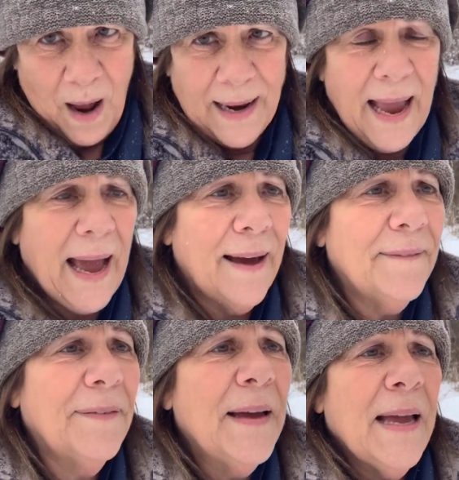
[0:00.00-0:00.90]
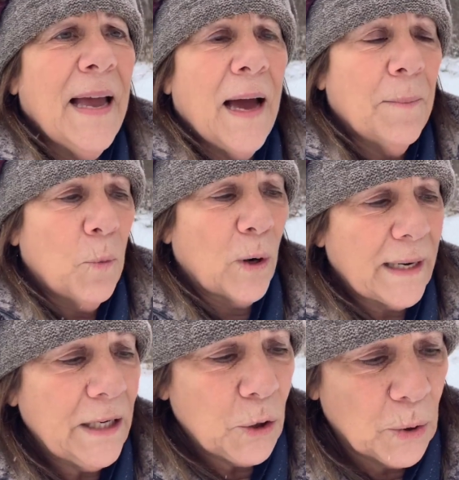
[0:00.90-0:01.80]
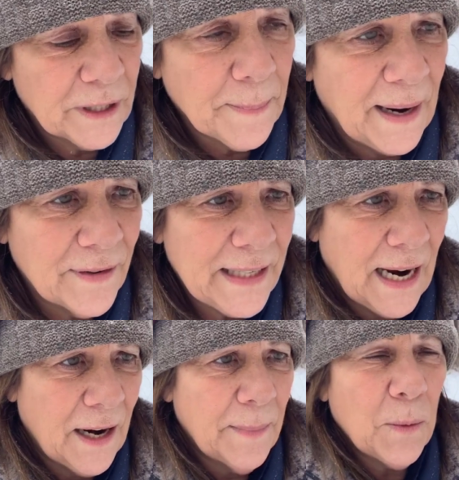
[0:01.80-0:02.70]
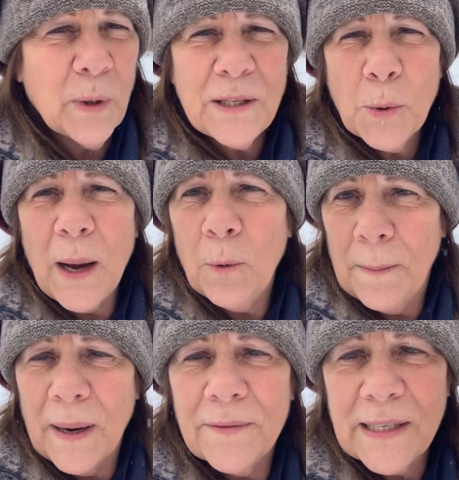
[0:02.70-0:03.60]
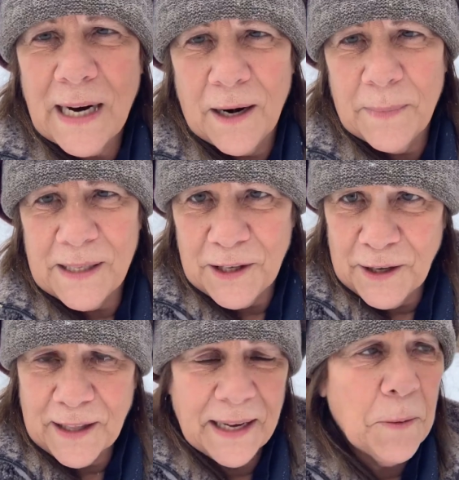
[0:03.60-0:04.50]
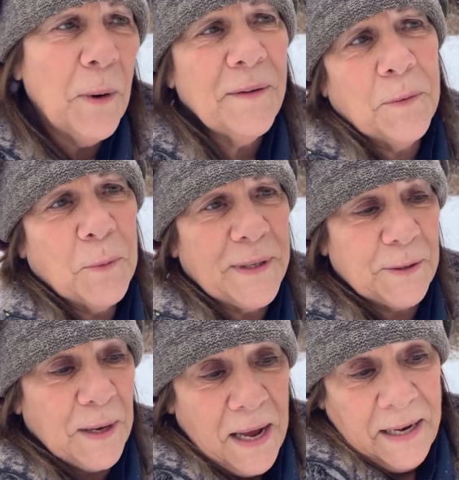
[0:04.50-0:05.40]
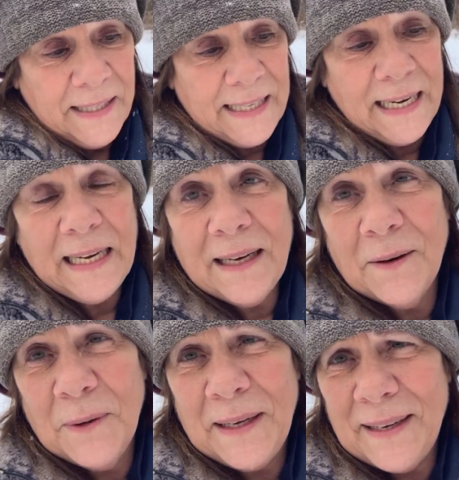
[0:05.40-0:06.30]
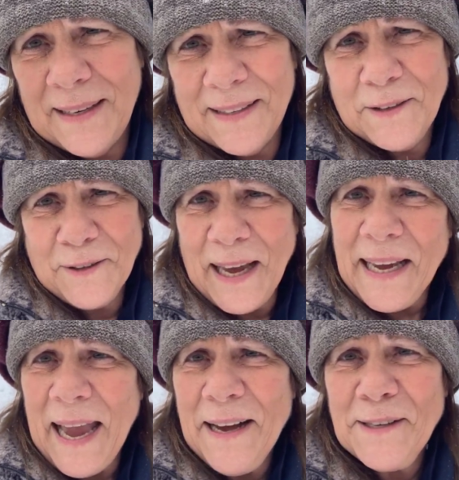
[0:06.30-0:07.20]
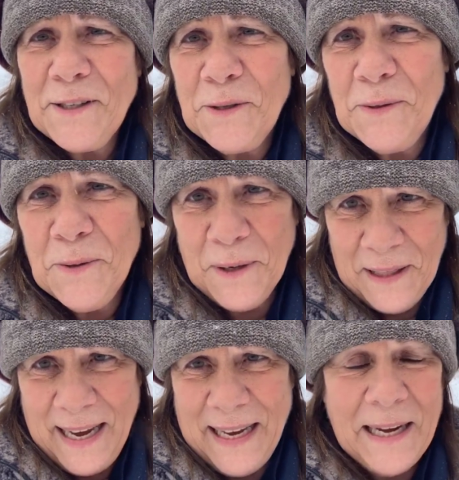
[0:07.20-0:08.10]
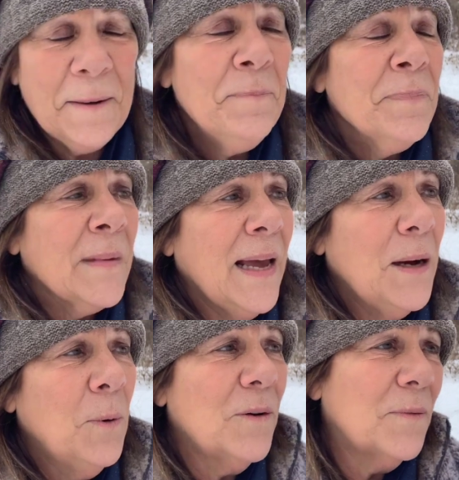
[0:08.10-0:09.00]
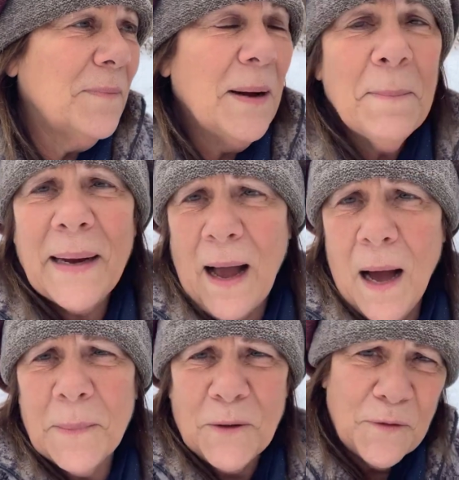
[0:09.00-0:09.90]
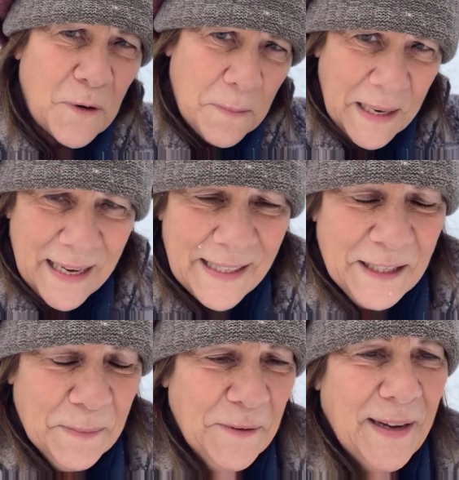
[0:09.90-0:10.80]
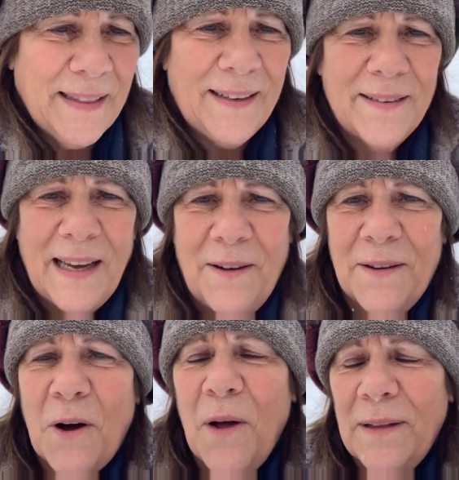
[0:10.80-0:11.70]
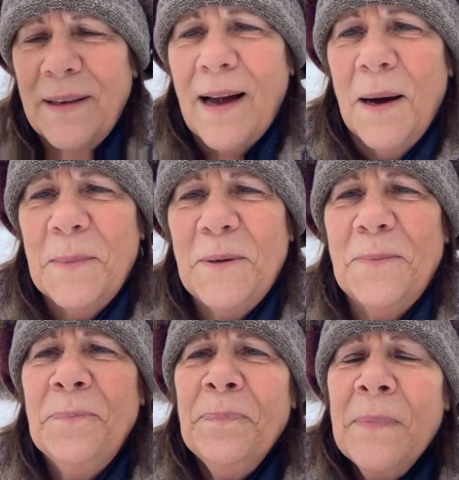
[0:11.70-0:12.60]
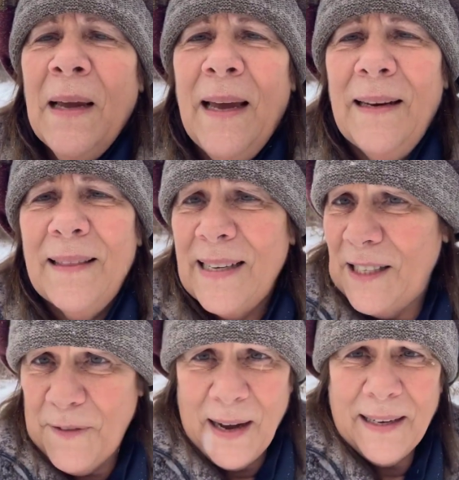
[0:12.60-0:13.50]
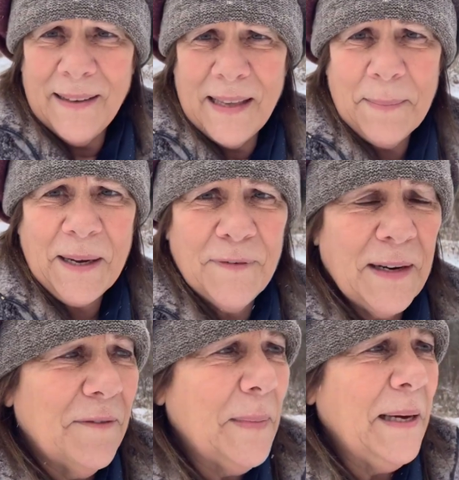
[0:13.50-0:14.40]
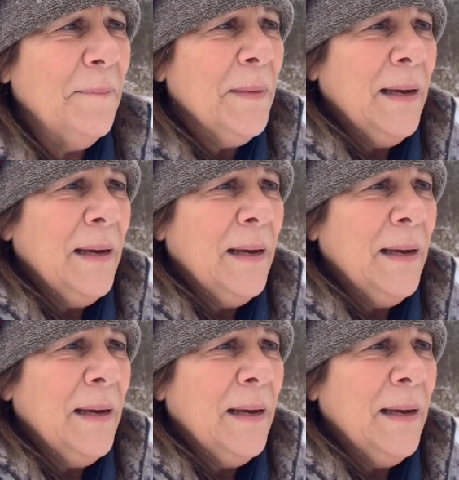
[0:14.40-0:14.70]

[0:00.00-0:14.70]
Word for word: I have um, working towards my retirement. What do I want my retirement to look like? And one of them was sitting on a, in a little lake house on a lake, and I want uh, my commune for all my kids to move out there, and they all call it the commune, and that's fine. They make fun of me,